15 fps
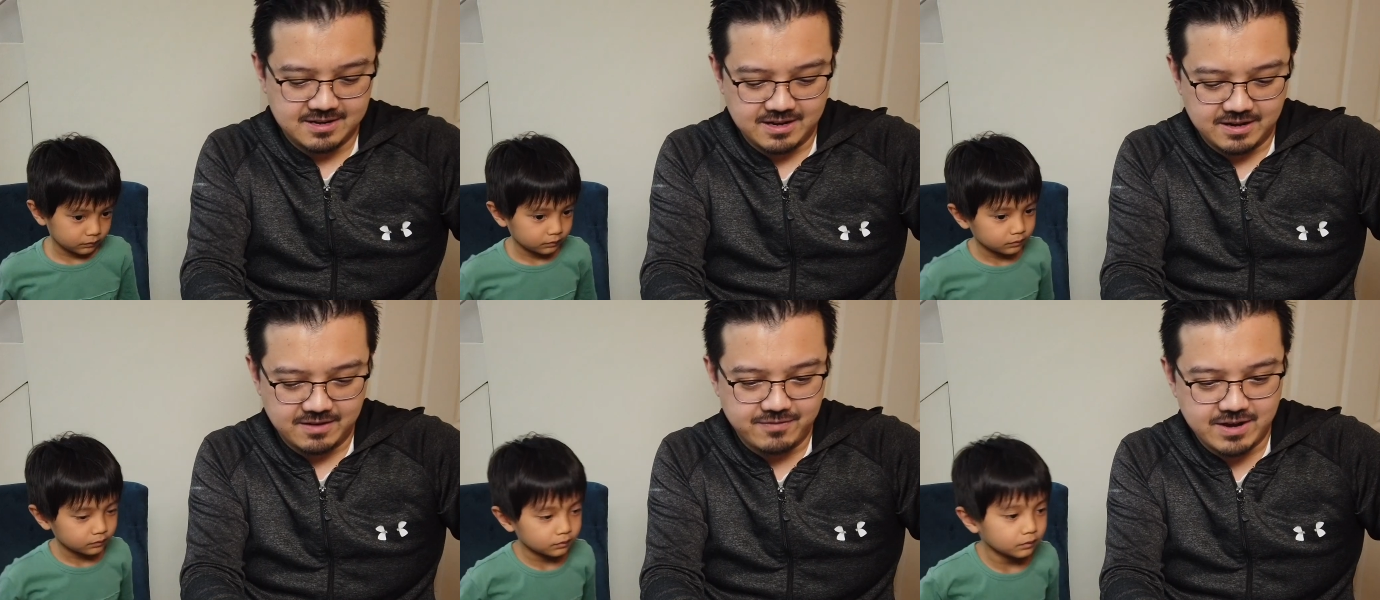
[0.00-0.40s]

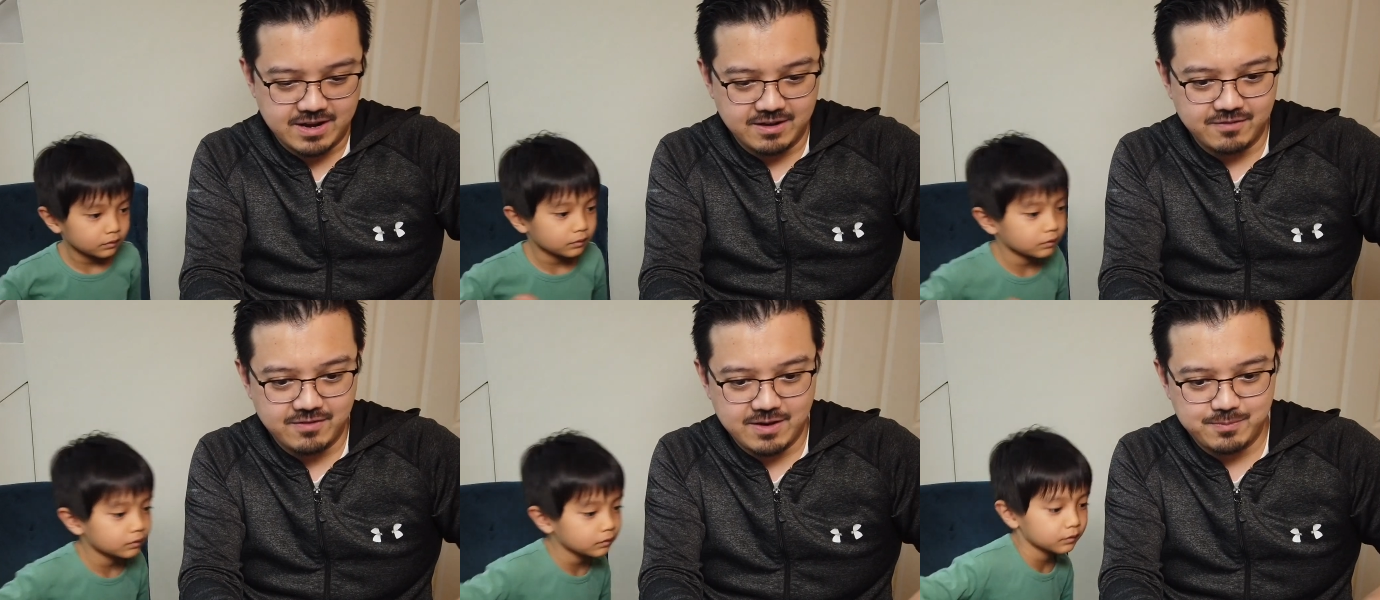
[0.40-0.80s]
Speaker 1: Like if
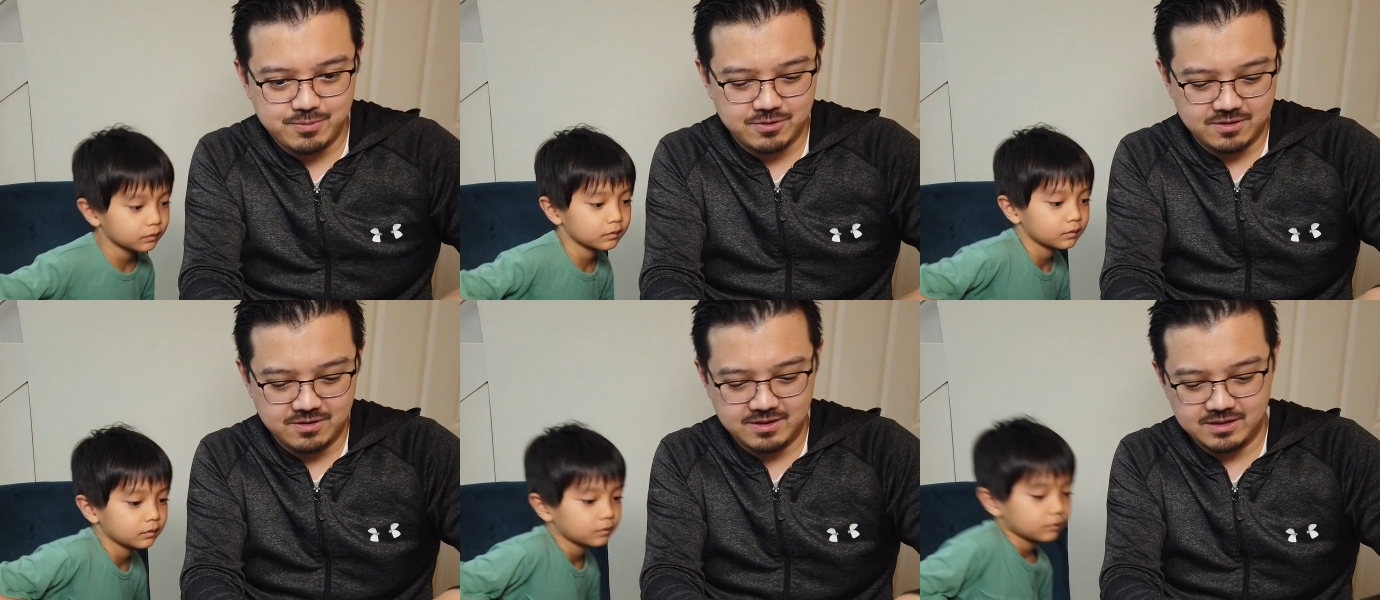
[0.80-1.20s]
I, if I
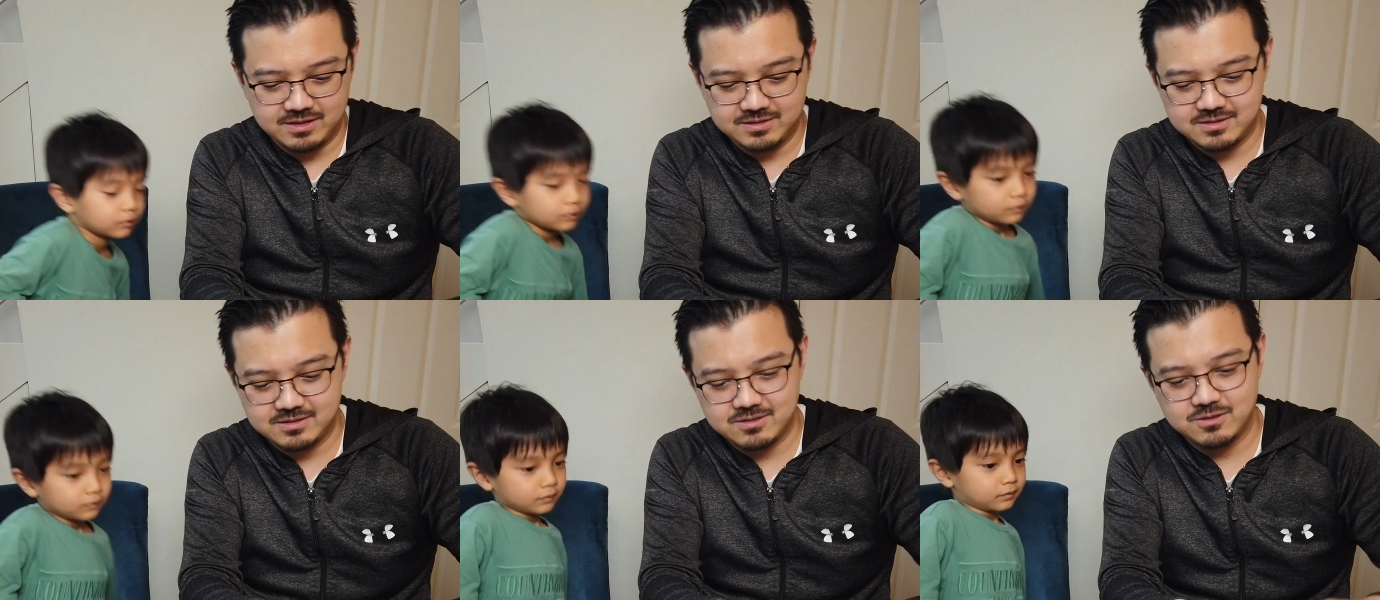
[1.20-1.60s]
put
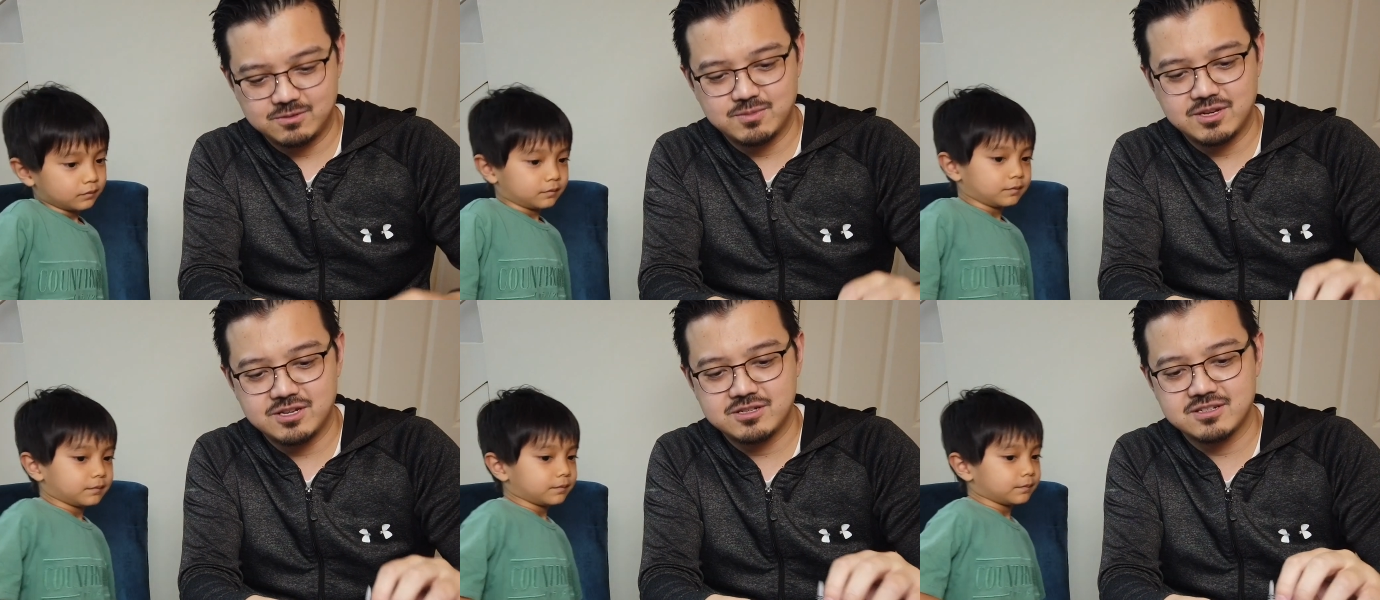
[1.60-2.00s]
these
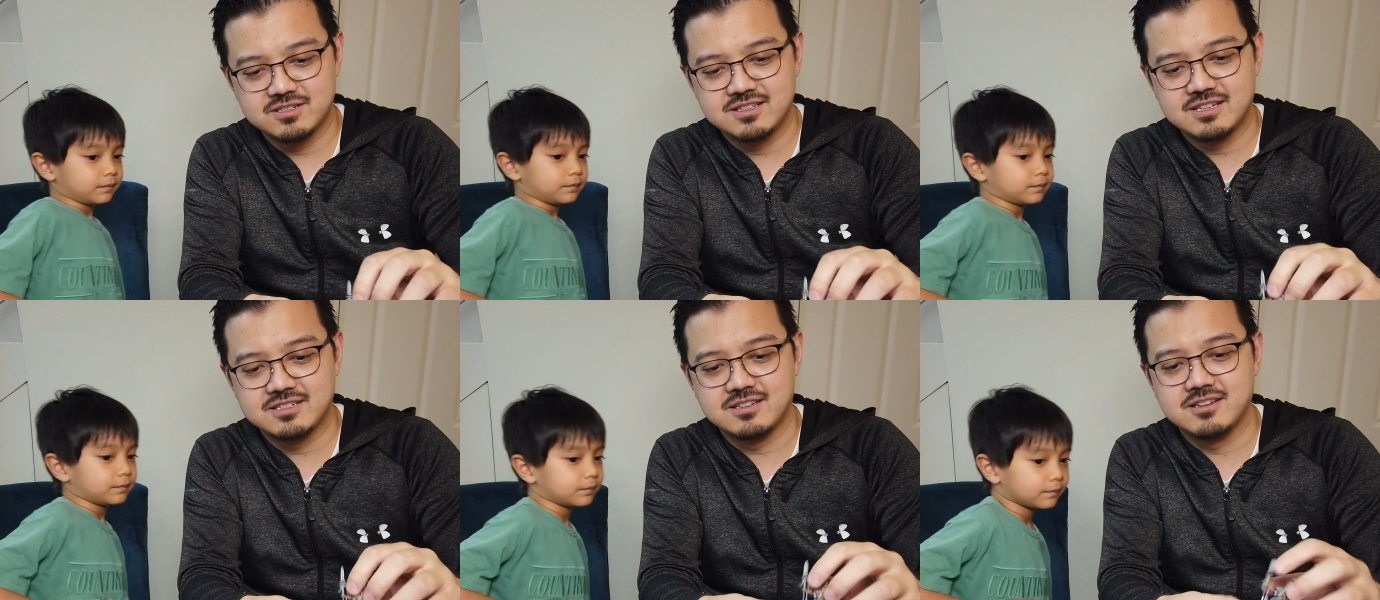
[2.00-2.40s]
two
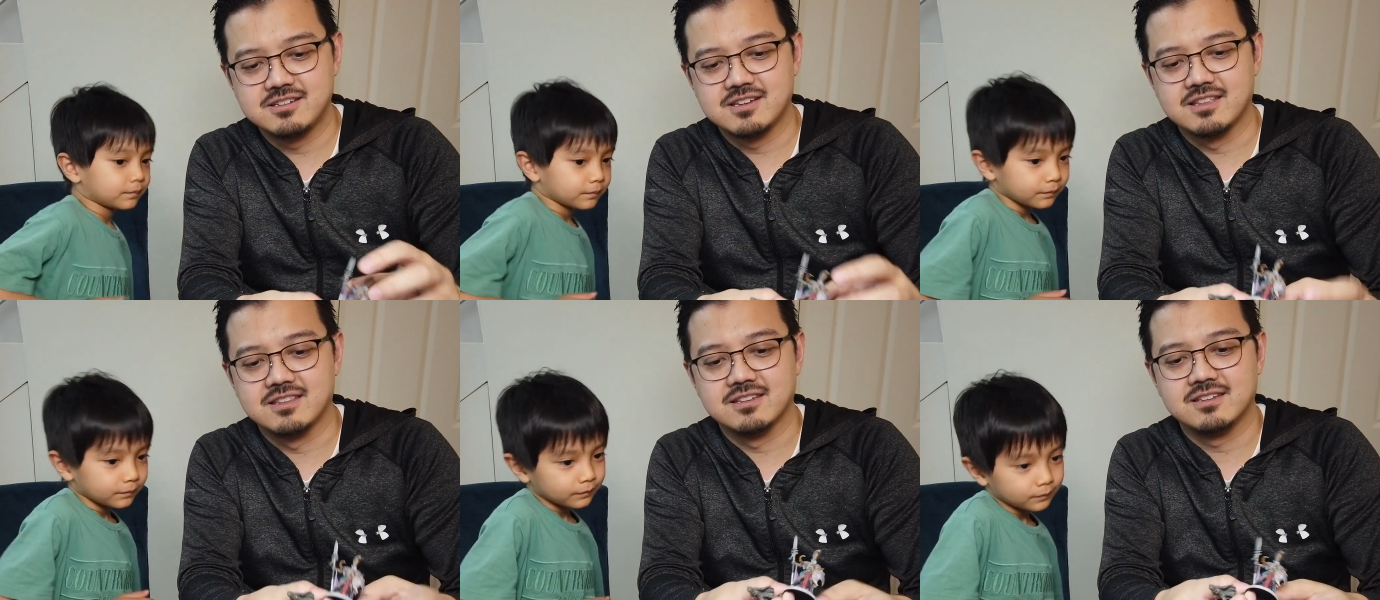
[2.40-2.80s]
miniatures next to
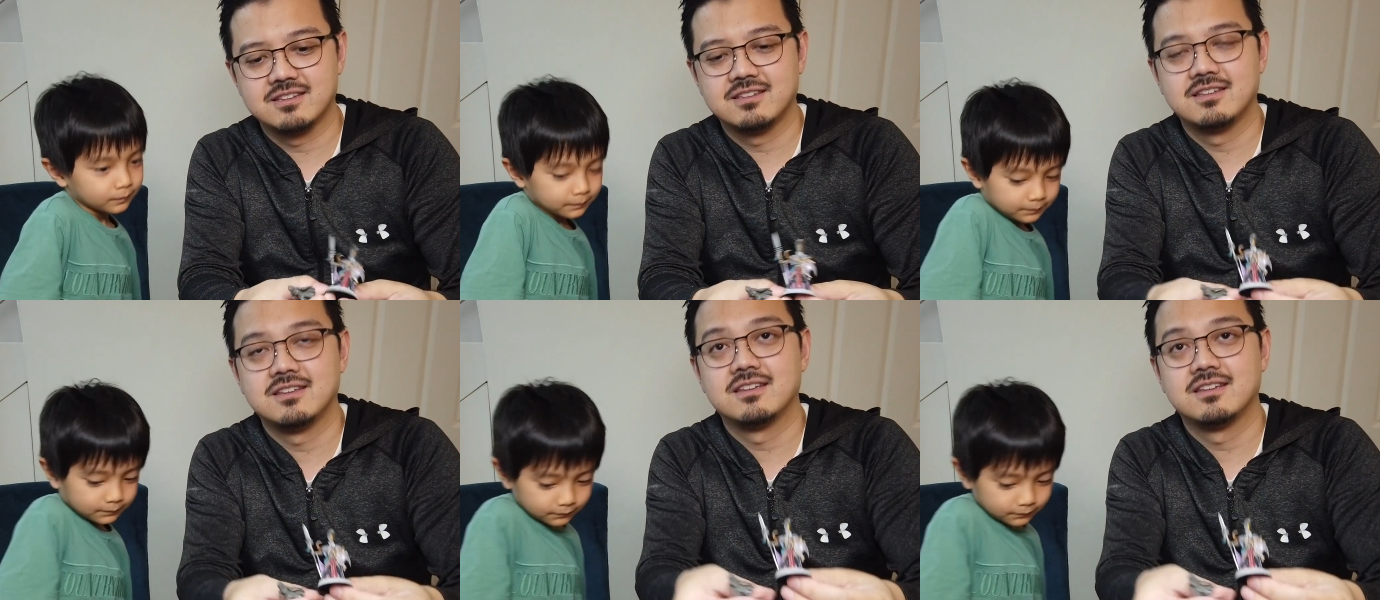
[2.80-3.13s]
each other.